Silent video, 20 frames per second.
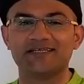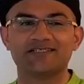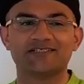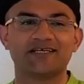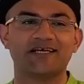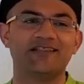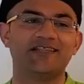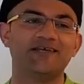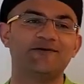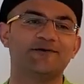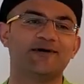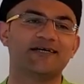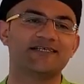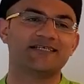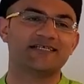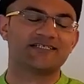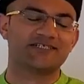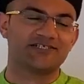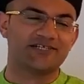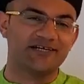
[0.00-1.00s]
Sati was
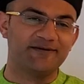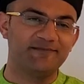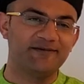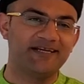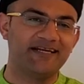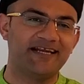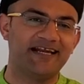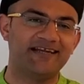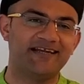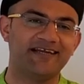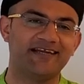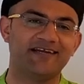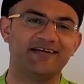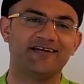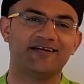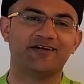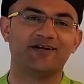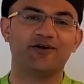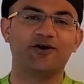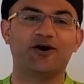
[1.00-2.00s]
extremely dedicated.